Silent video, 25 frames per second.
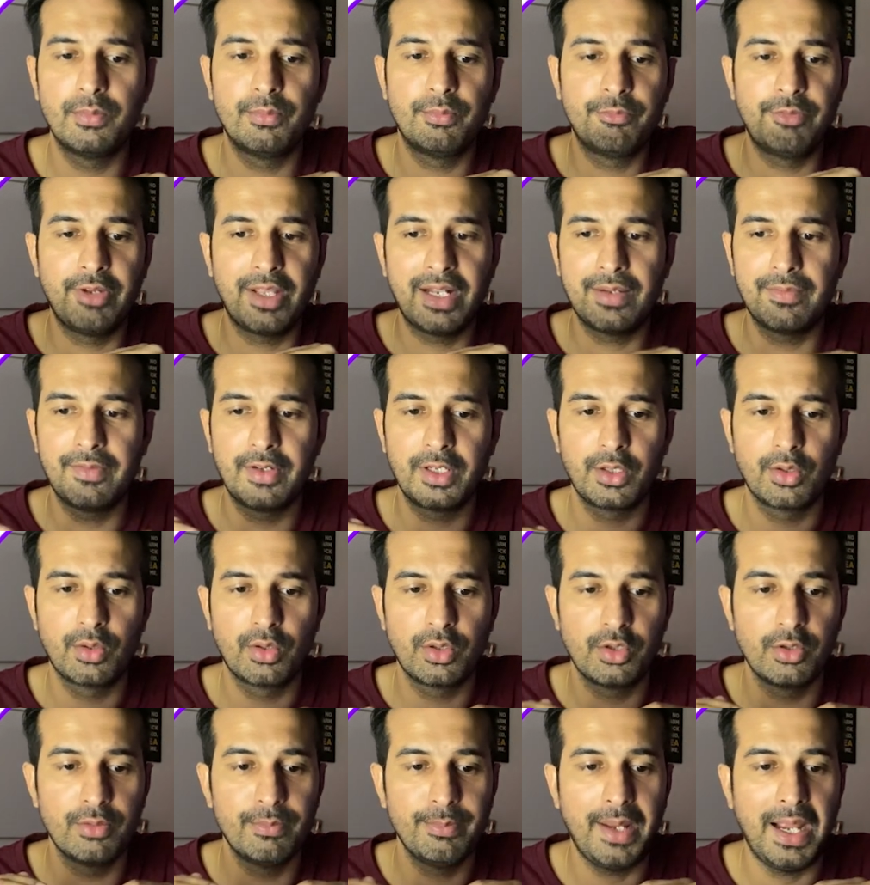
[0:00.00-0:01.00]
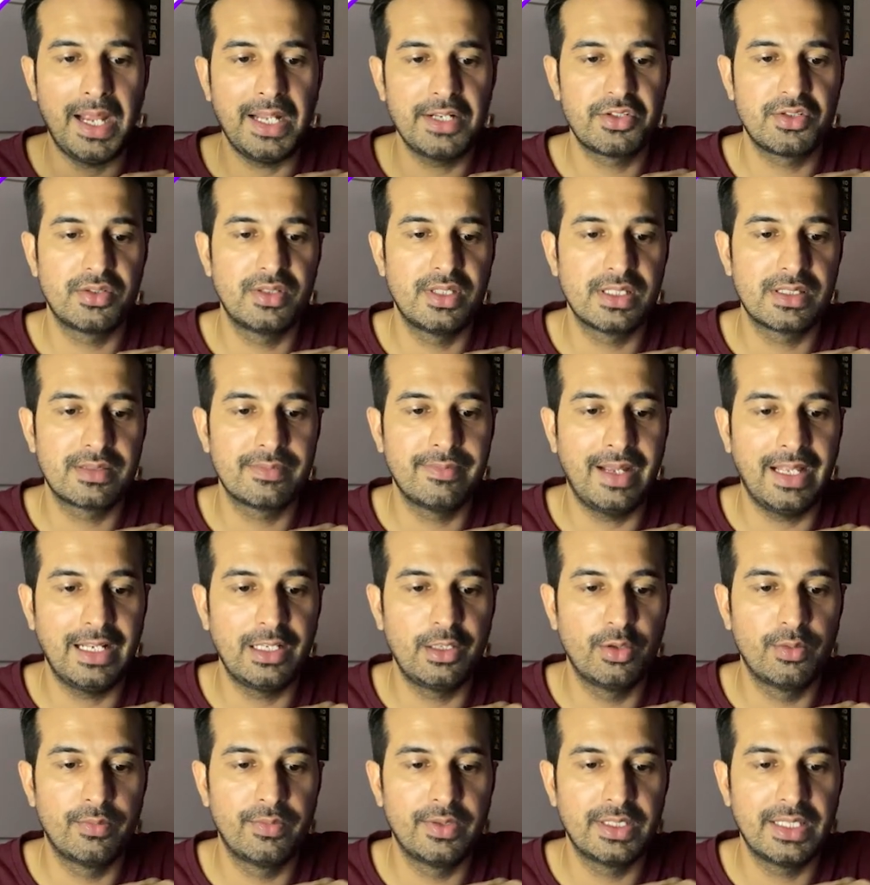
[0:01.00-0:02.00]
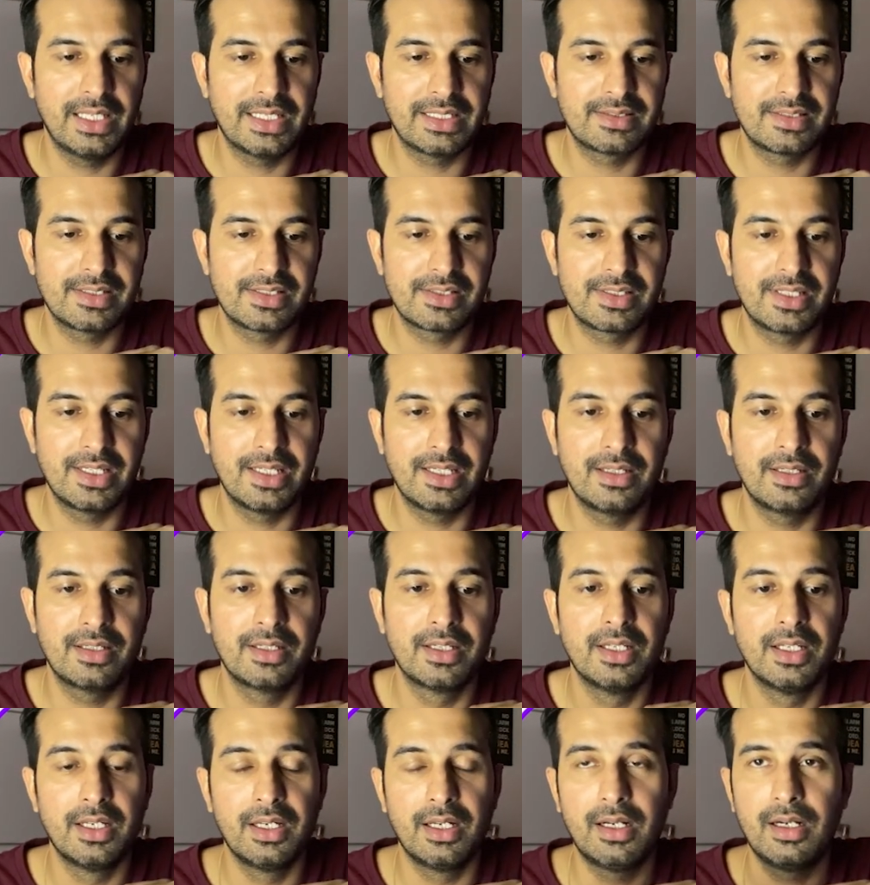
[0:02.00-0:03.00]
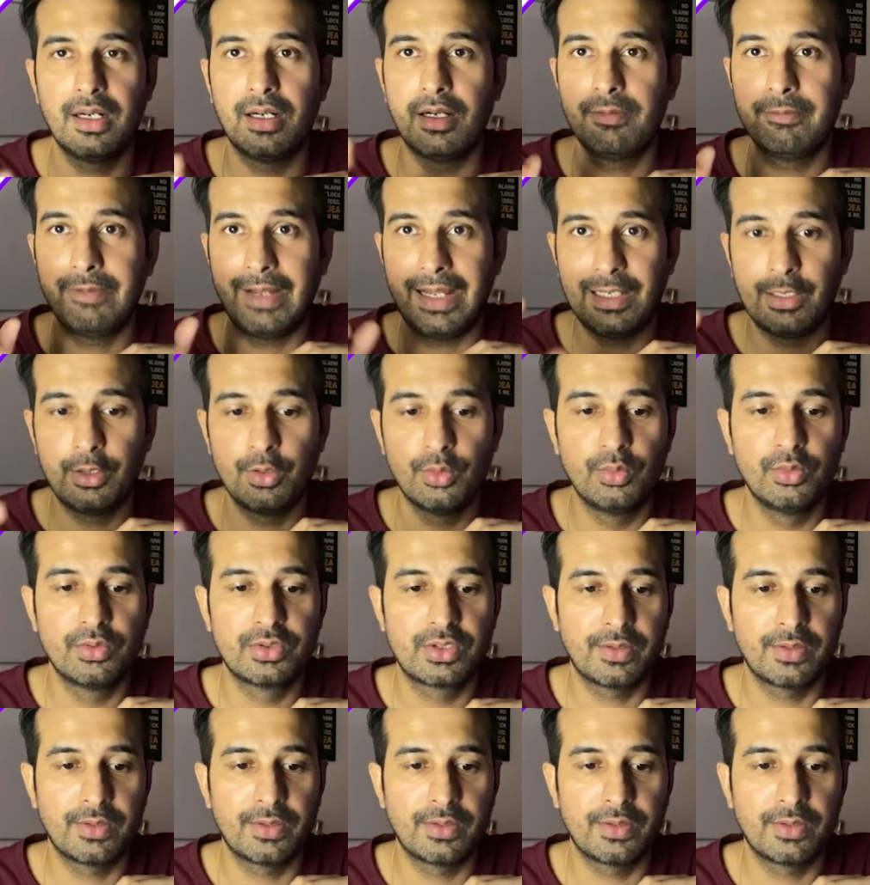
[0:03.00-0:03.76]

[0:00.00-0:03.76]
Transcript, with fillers: wherever you know you match this value with existing uh, value.